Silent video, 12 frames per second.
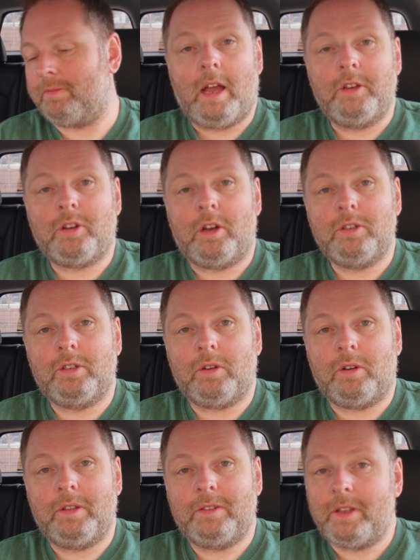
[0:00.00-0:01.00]
I charged
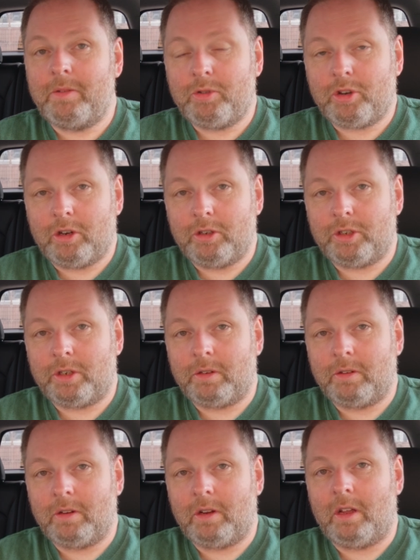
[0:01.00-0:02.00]
on the same charger